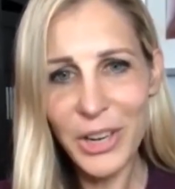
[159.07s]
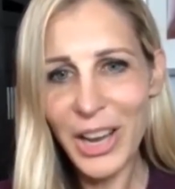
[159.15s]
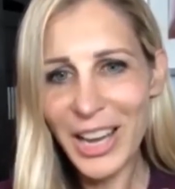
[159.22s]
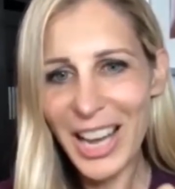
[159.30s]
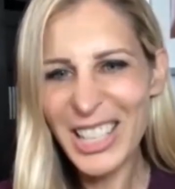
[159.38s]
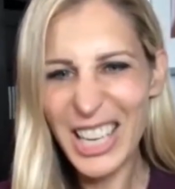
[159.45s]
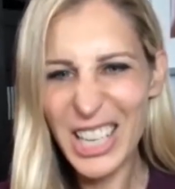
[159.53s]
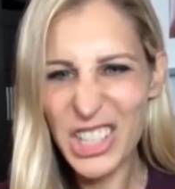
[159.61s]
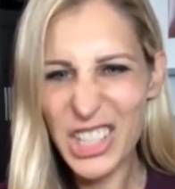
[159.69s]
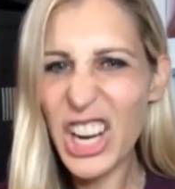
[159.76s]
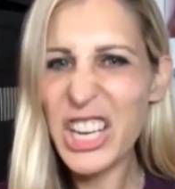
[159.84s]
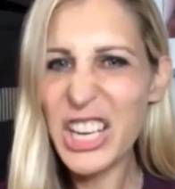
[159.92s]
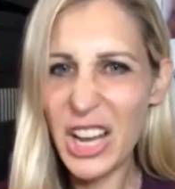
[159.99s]
I had like
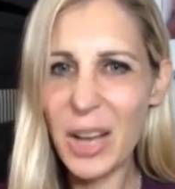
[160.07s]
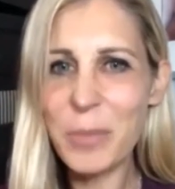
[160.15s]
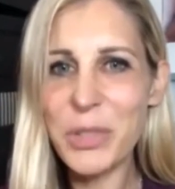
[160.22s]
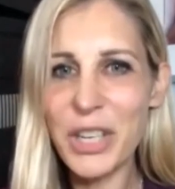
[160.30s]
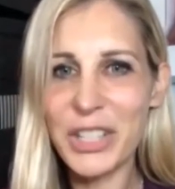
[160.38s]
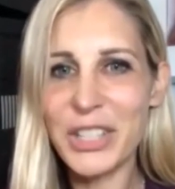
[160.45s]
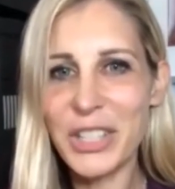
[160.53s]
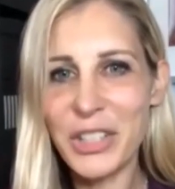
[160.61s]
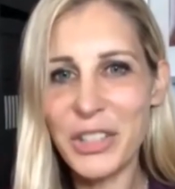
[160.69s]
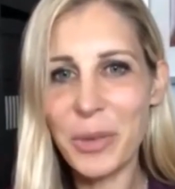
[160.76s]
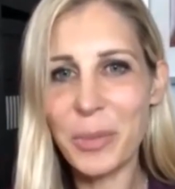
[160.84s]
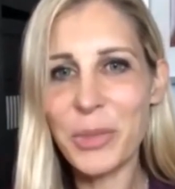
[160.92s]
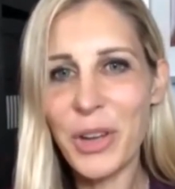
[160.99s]
shiny object syndrome.